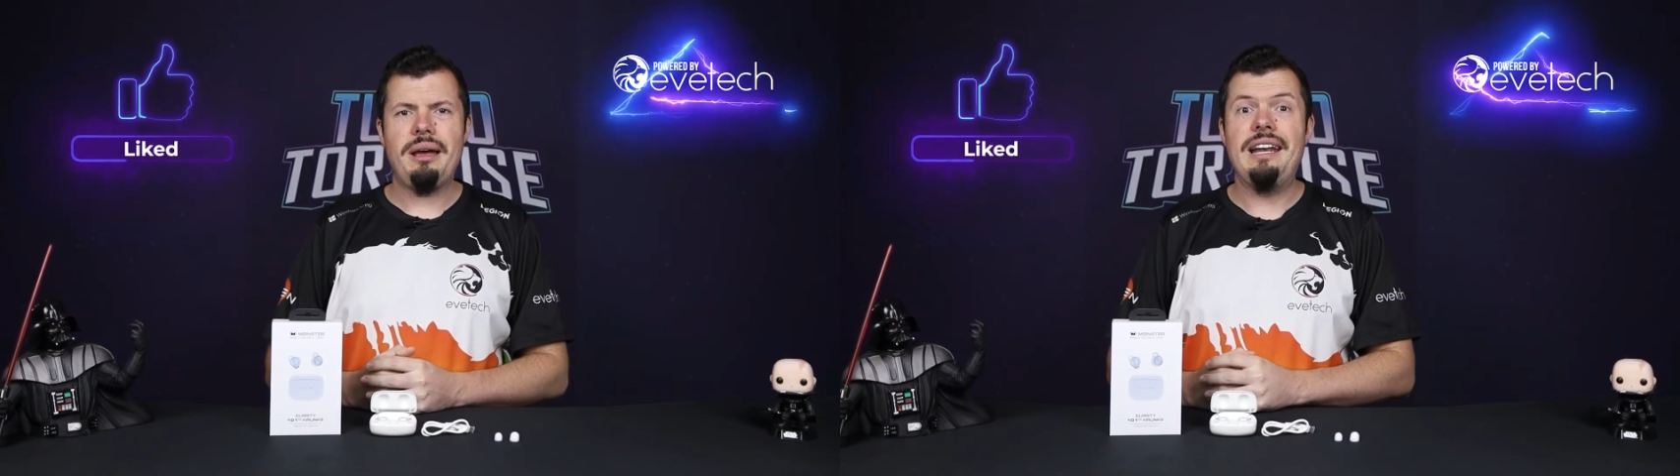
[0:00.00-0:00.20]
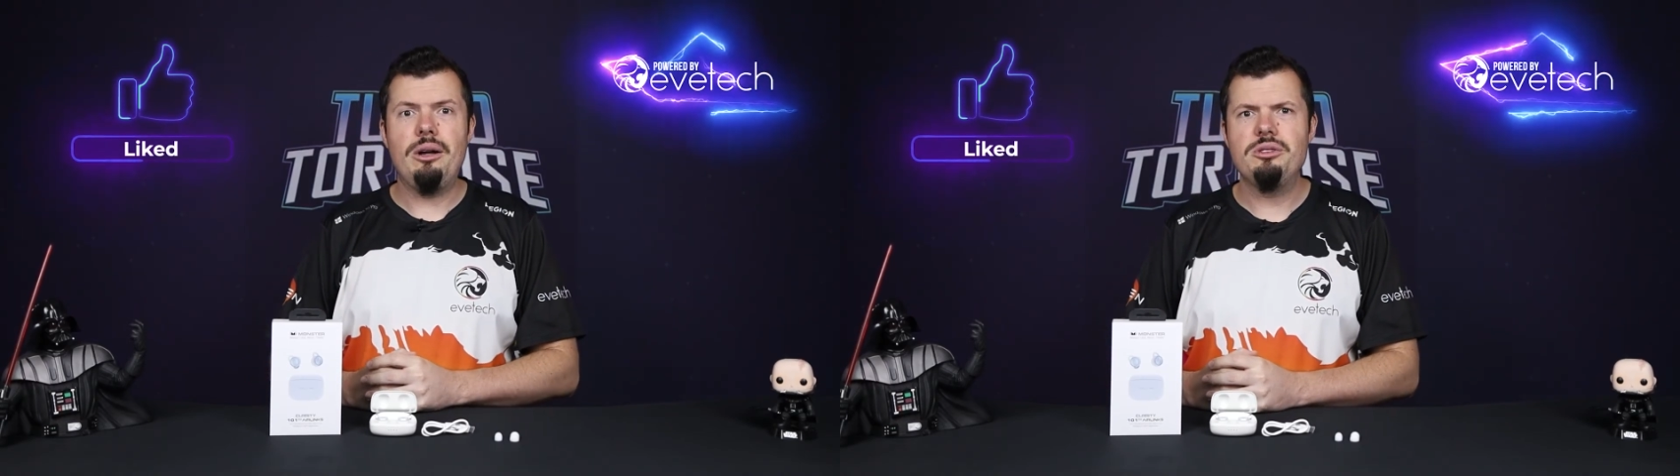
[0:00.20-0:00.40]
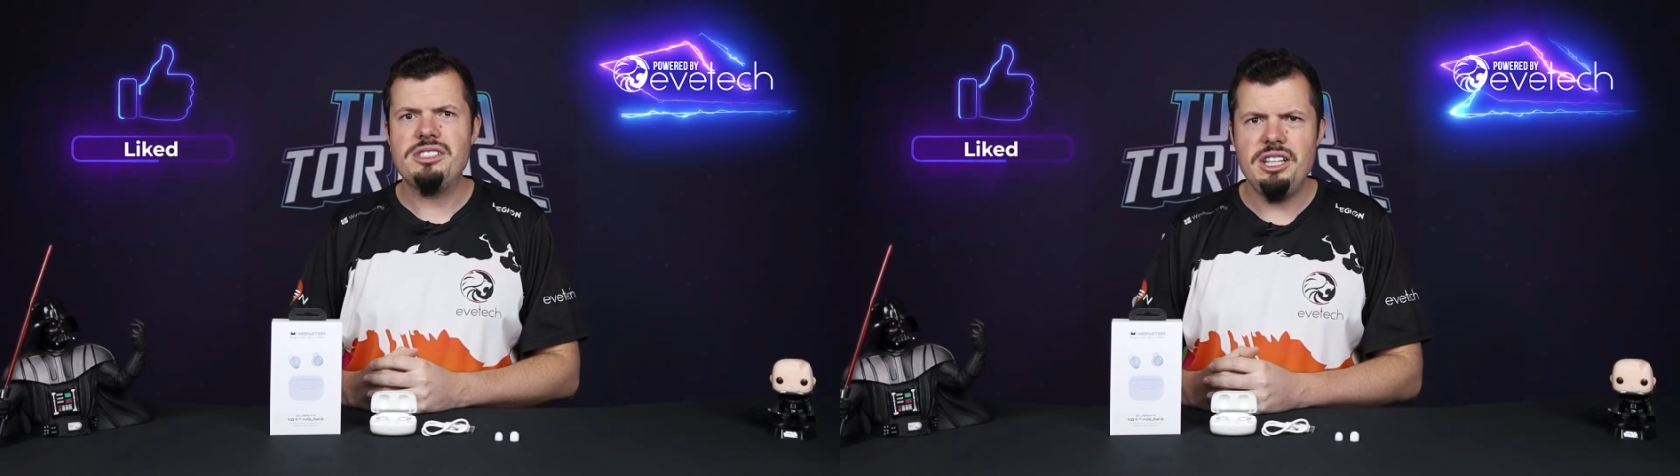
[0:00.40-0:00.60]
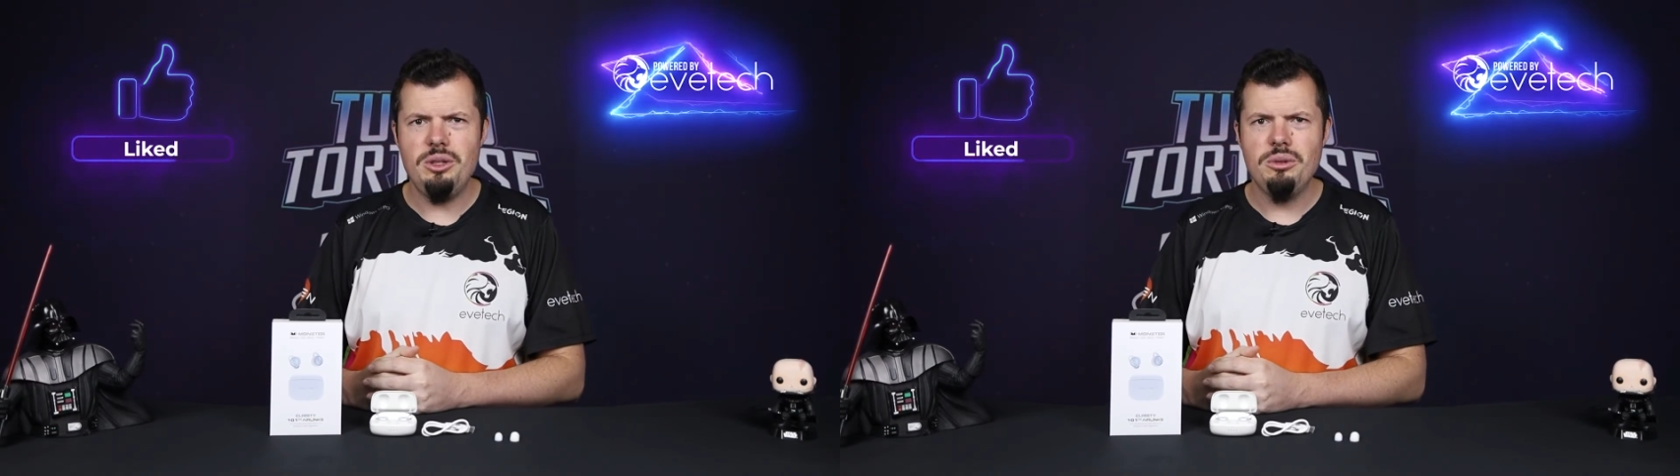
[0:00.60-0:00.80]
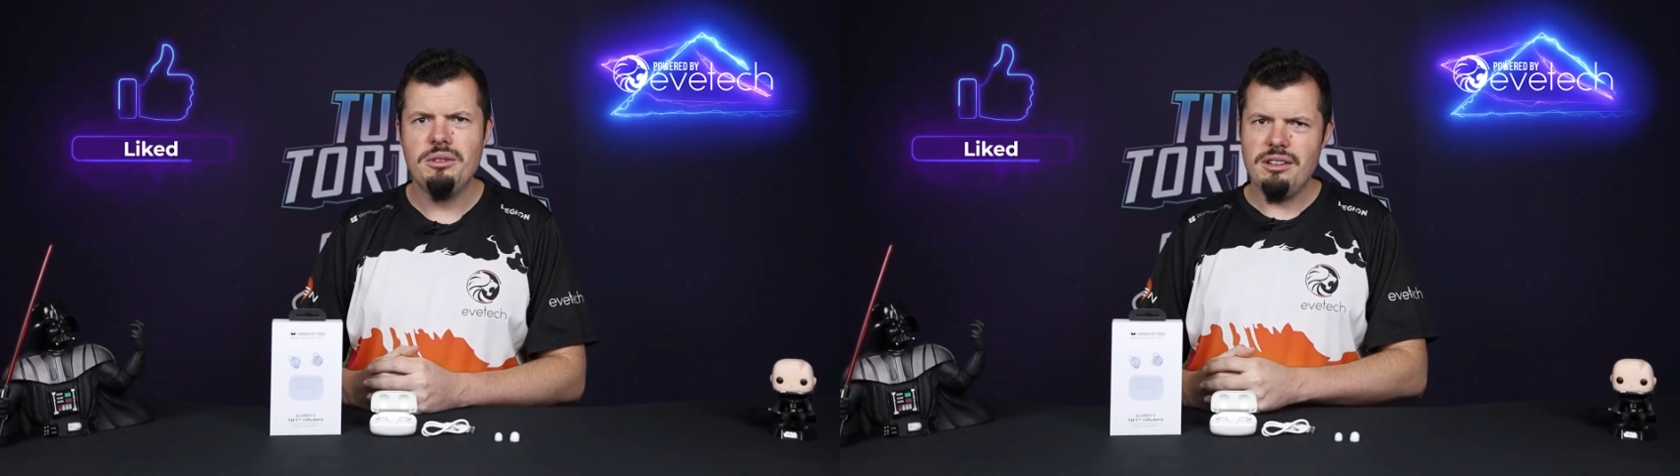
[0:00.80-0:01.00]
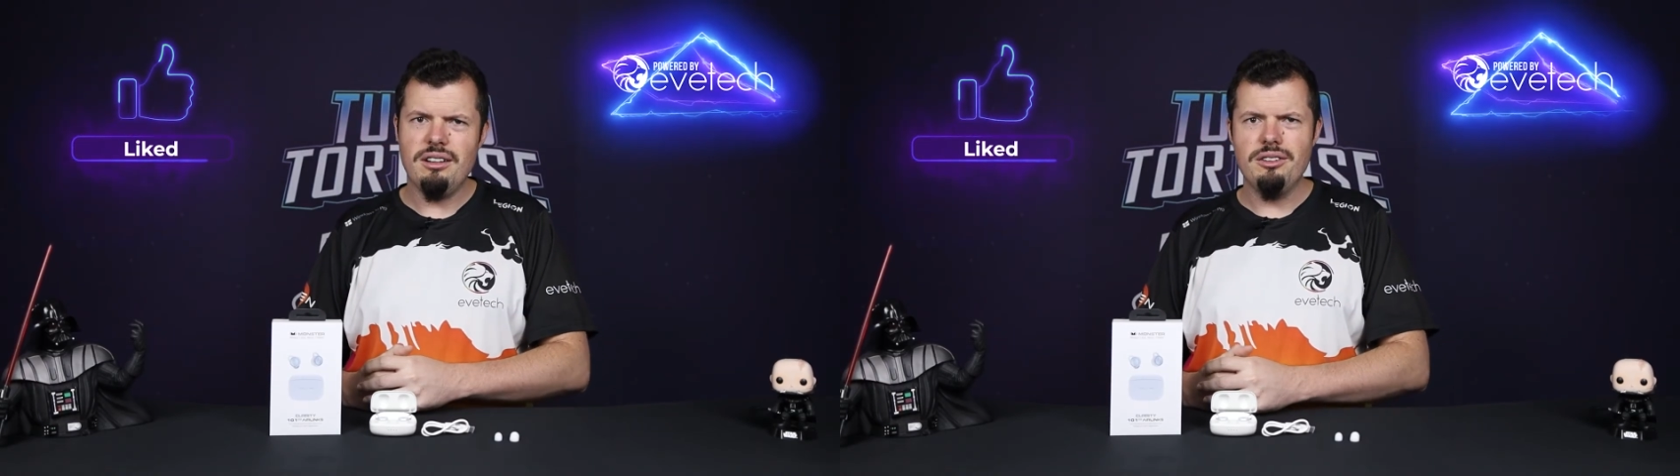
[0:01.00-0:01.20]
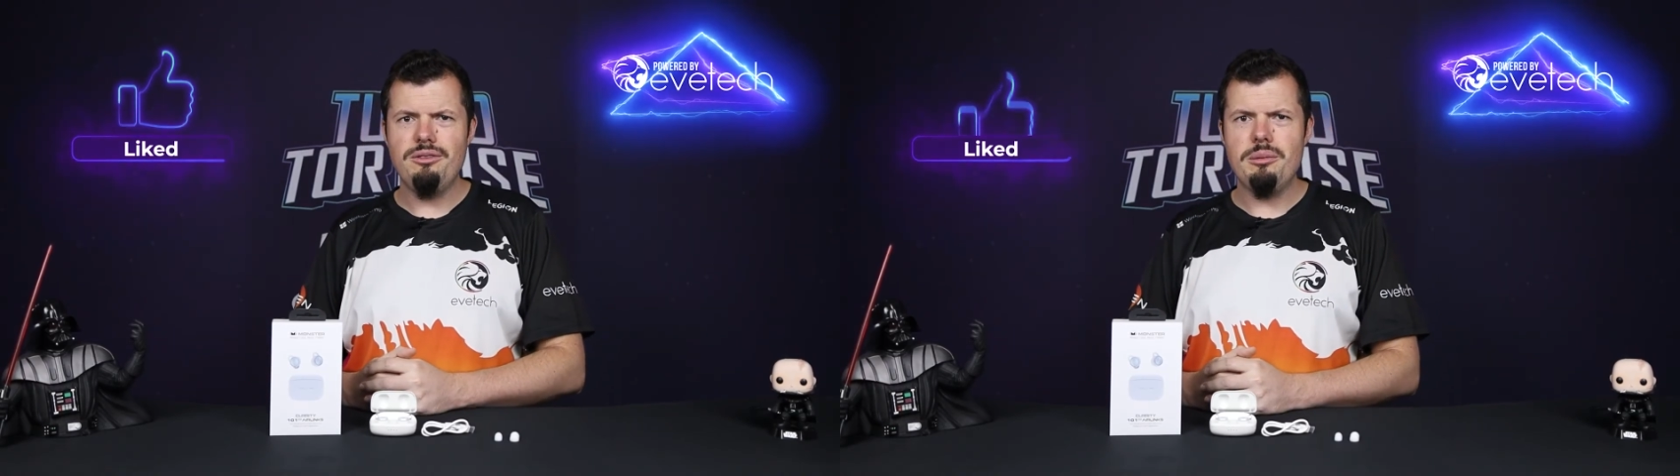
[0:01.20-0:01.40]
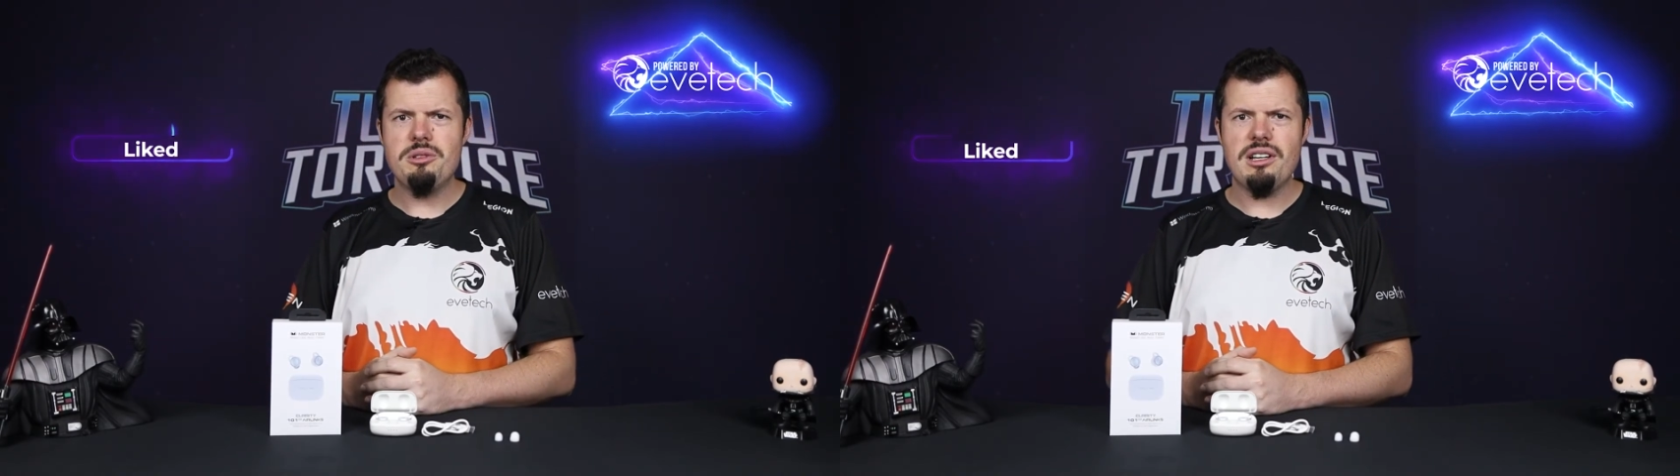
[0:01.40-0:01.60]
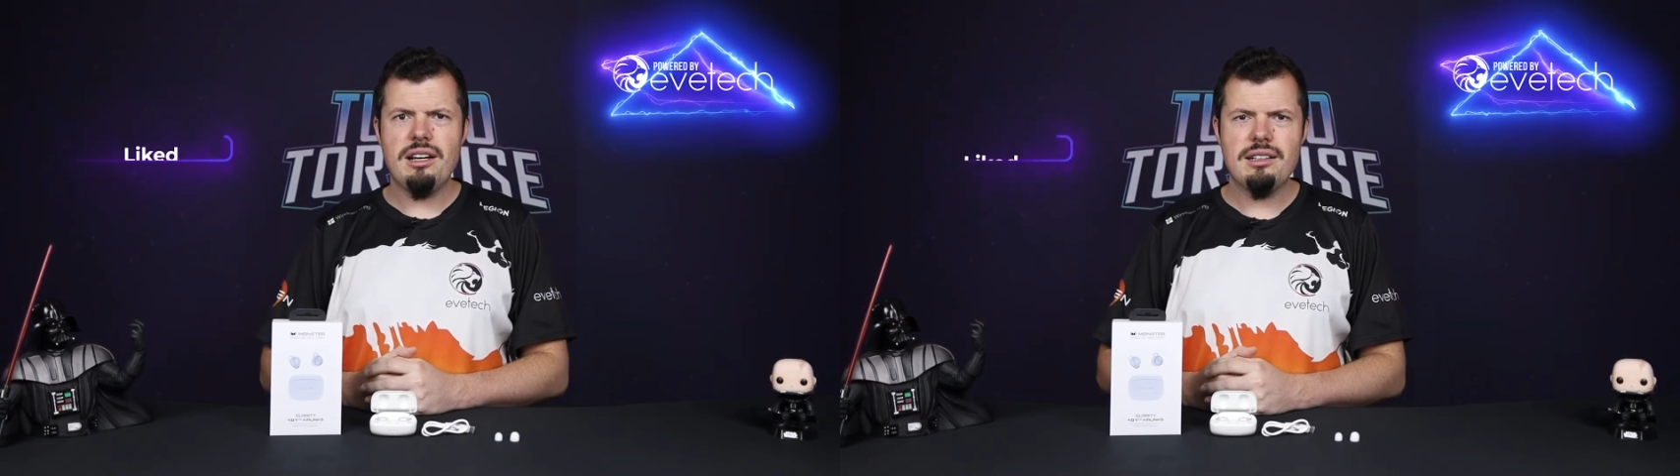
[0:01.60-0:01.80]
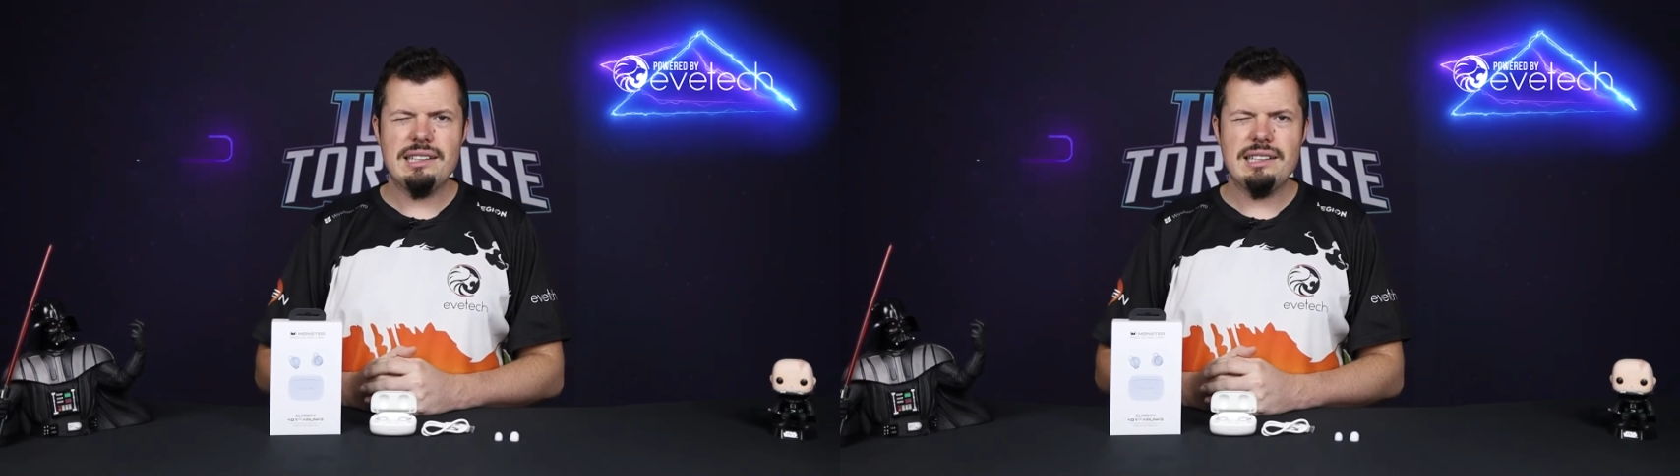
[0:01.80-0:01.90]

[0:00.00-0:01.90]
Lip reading: and I will see you on the flip side.